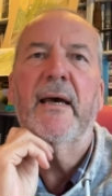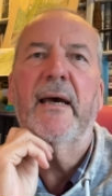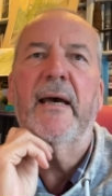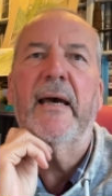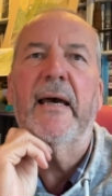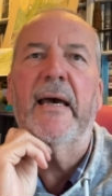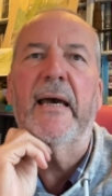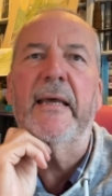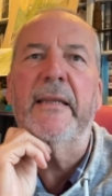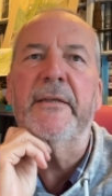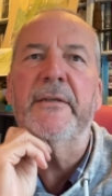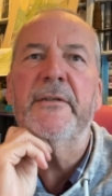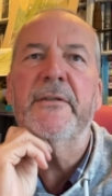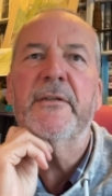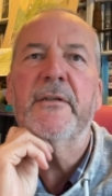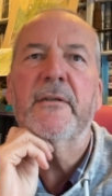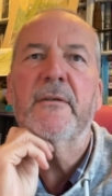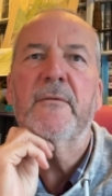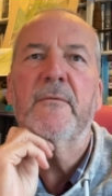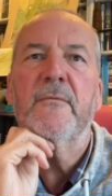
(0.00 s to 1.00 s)

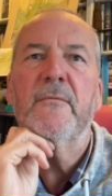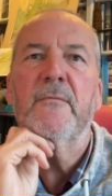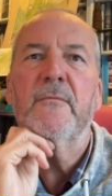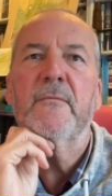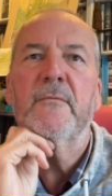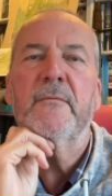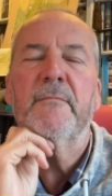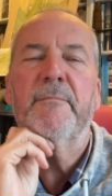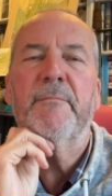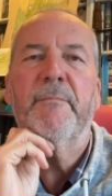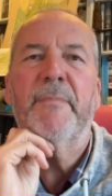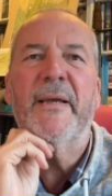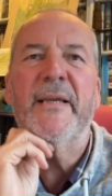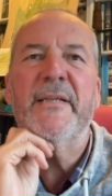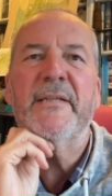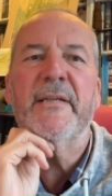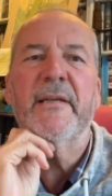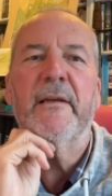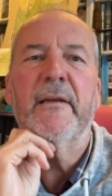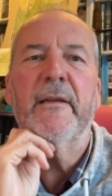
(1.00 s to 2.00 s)
And
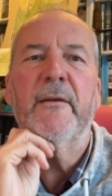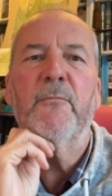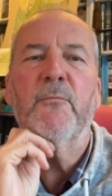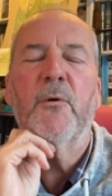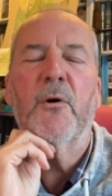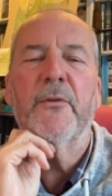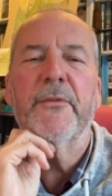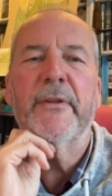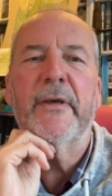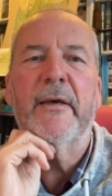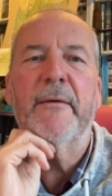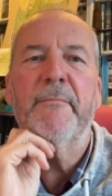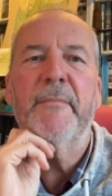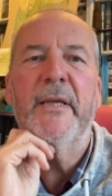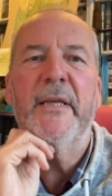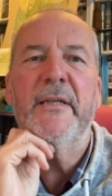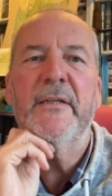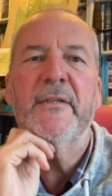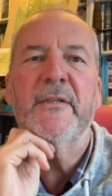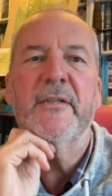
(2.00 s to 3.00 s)
basically what that
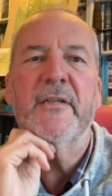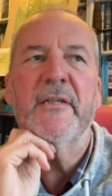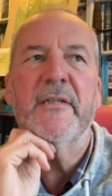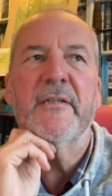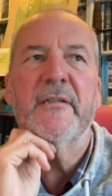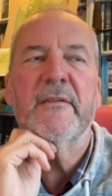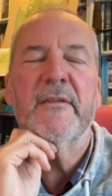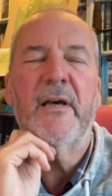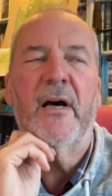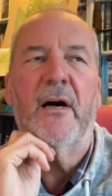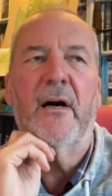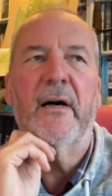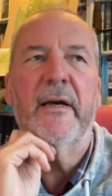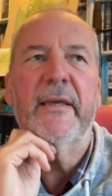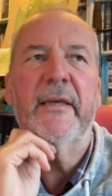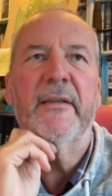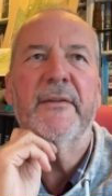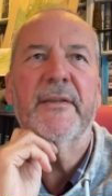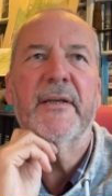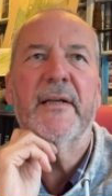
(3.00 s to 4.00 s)
means is the
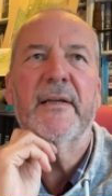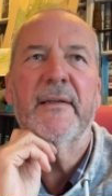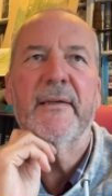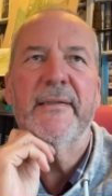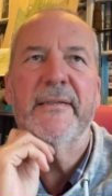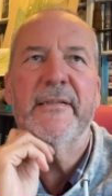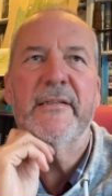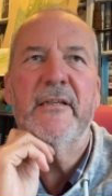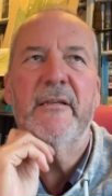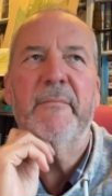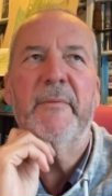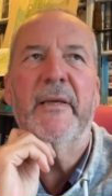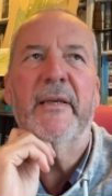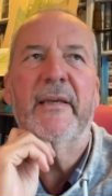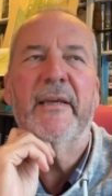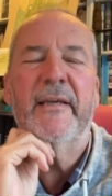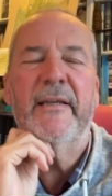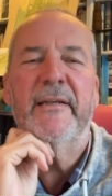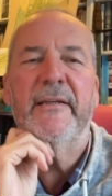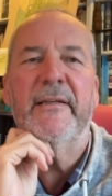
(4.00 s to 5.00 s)
higher the glycemic
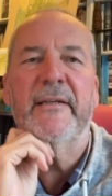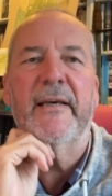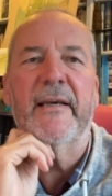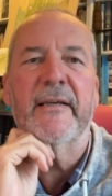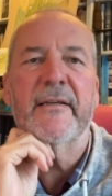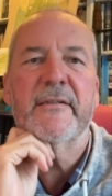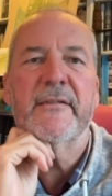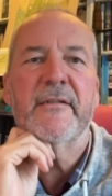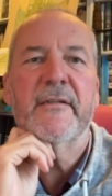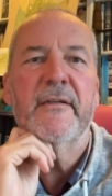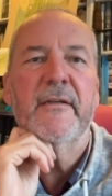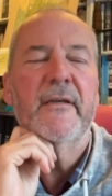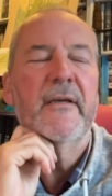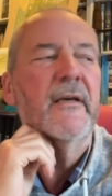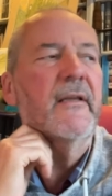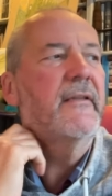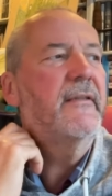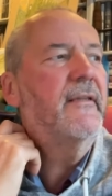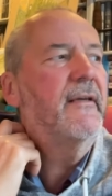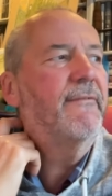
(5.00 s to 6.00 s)
index,
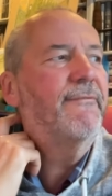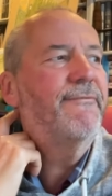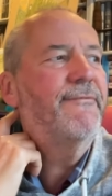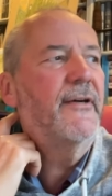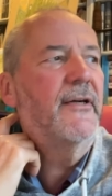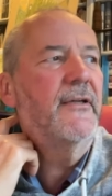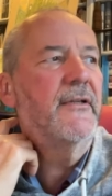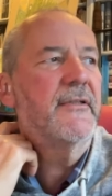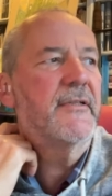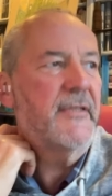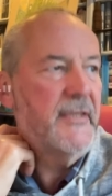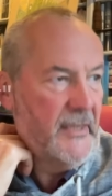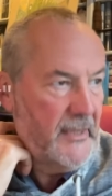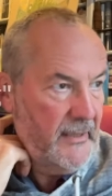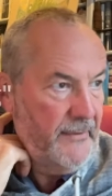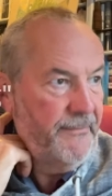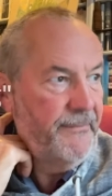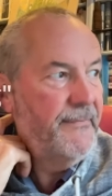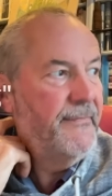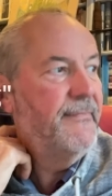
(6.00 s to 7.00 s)
the faster
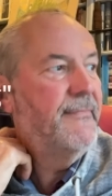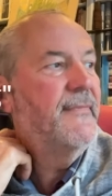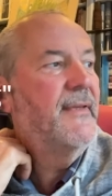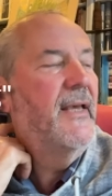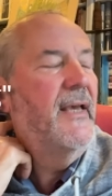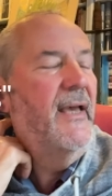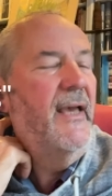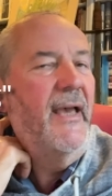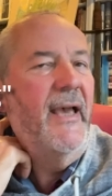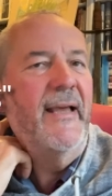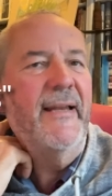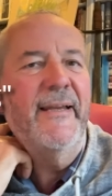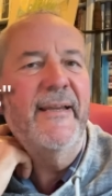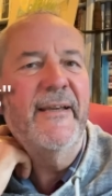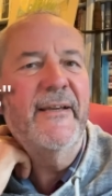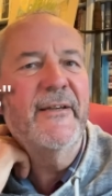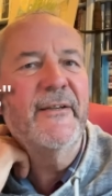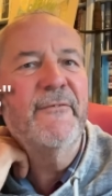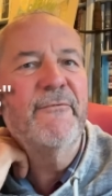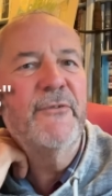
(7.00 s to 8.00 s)
any
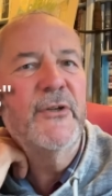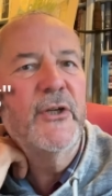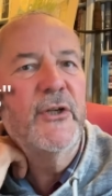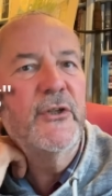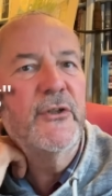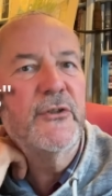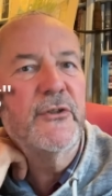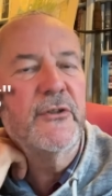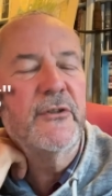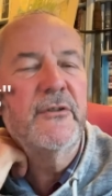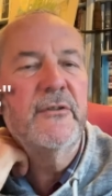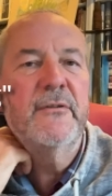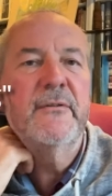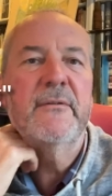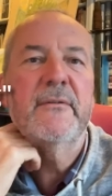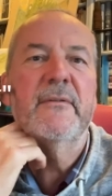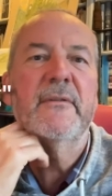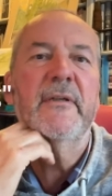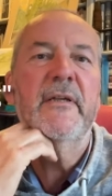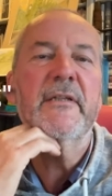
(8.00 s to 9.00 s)
conversion
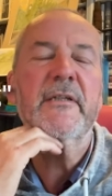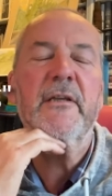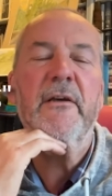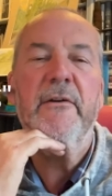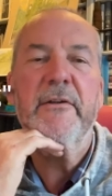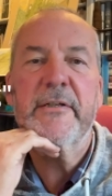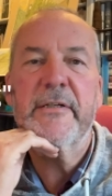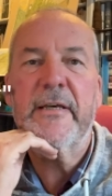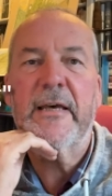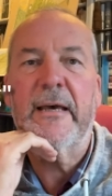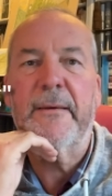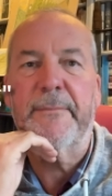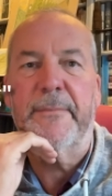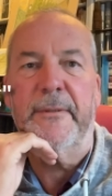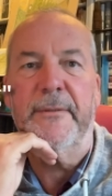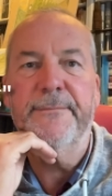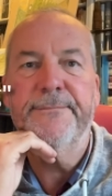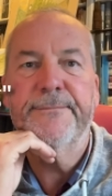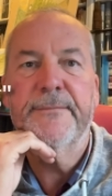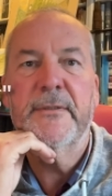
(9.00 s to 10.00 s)
is going to
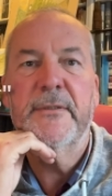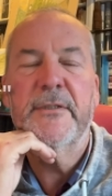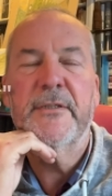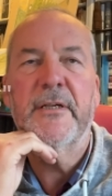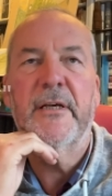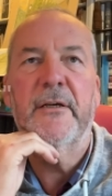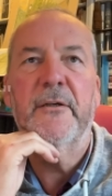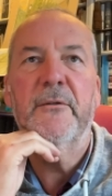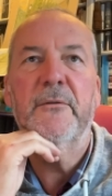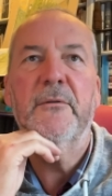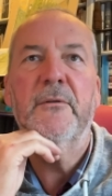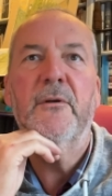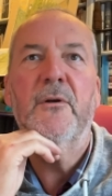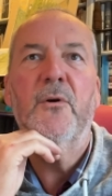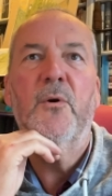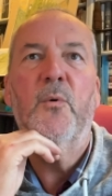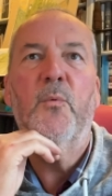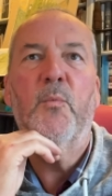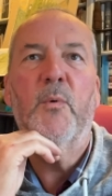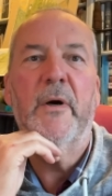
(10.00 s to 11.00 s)
happen. So
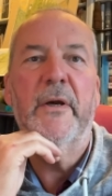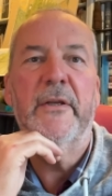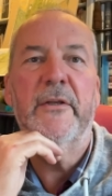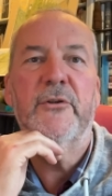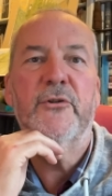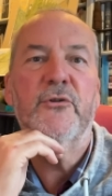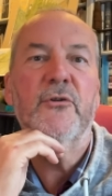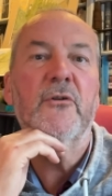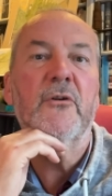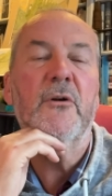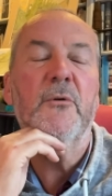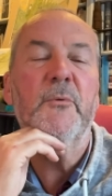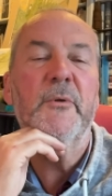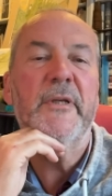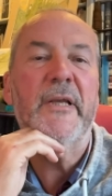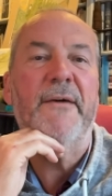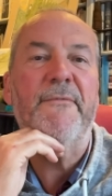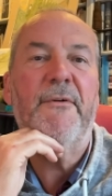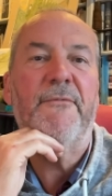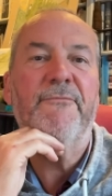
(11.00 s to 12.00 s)
white sugar would
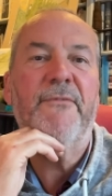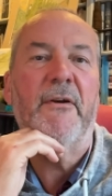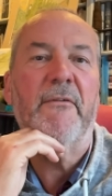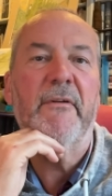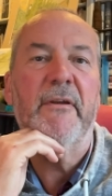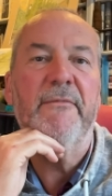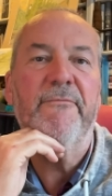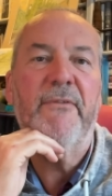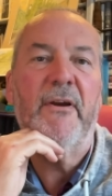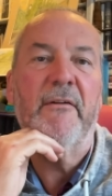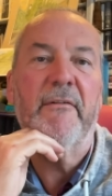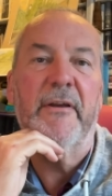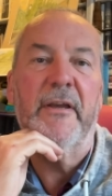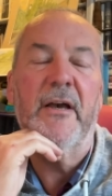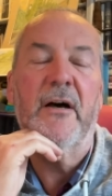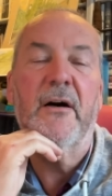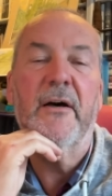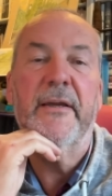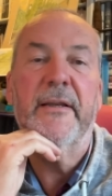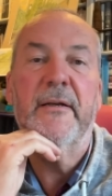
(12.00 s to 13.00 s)
have a very, very
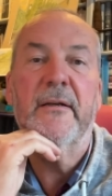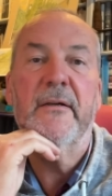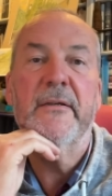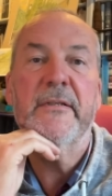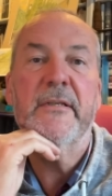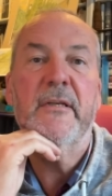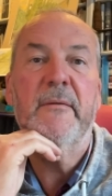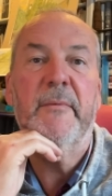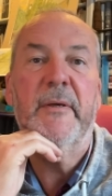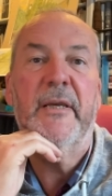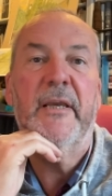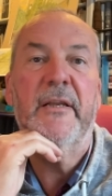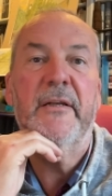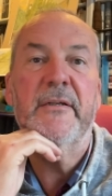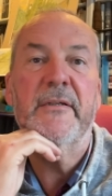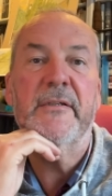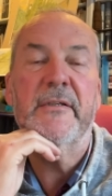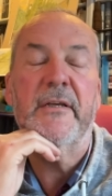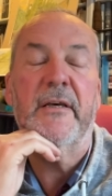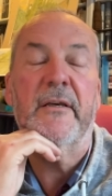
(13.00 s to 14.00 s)
high glycemic
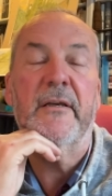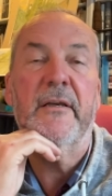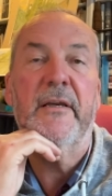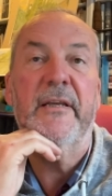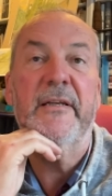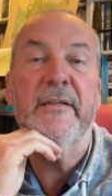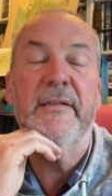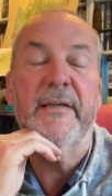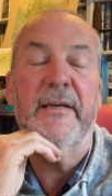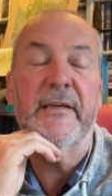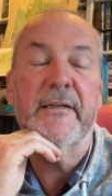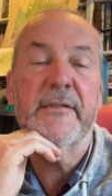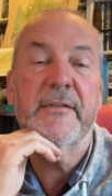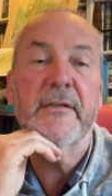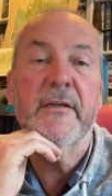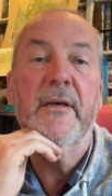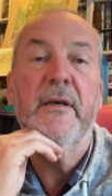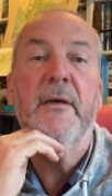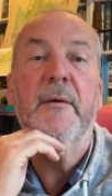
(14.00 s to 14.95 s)
index.